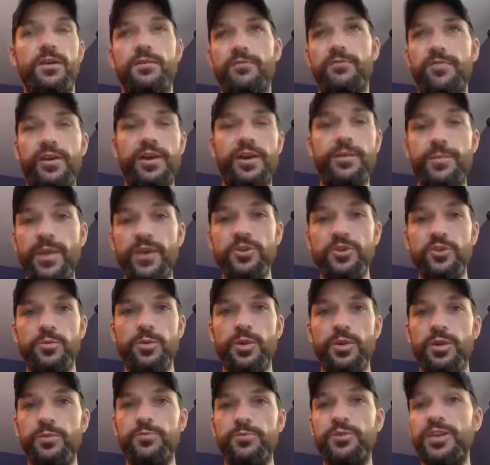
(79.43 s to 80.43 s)
very
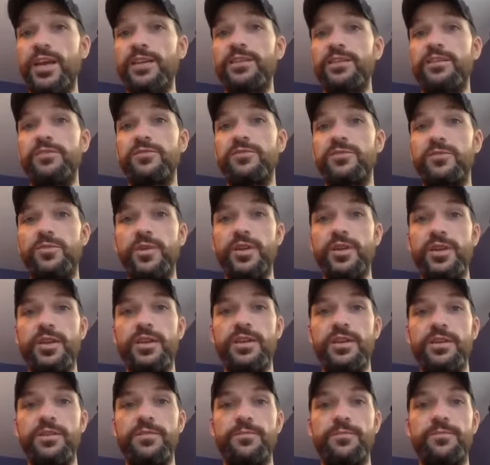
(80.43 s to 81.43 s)
measurable objectives that we
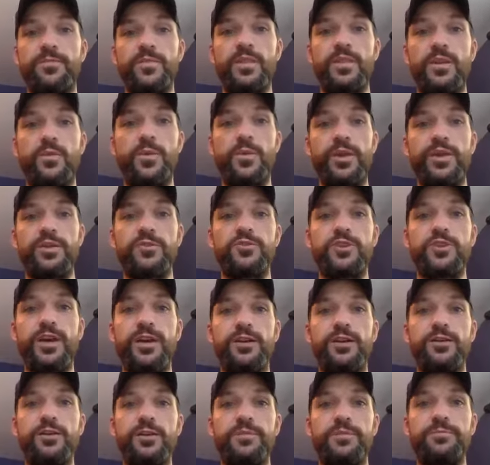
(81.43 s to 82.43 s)
can try
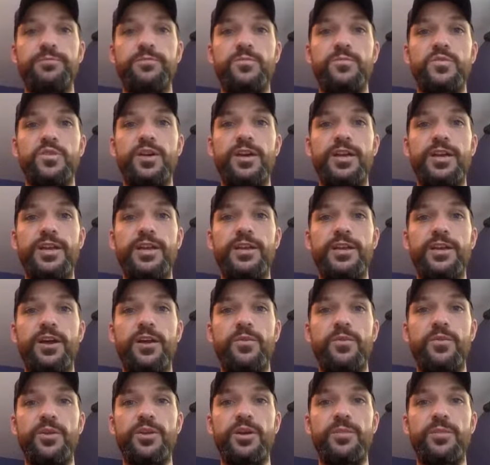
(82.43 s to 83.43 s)
to hit
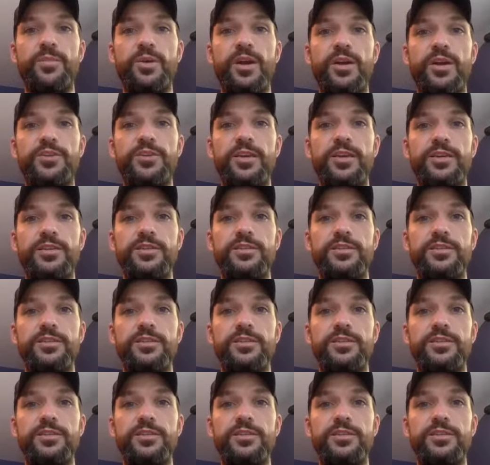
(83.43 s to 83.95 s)
on with our project.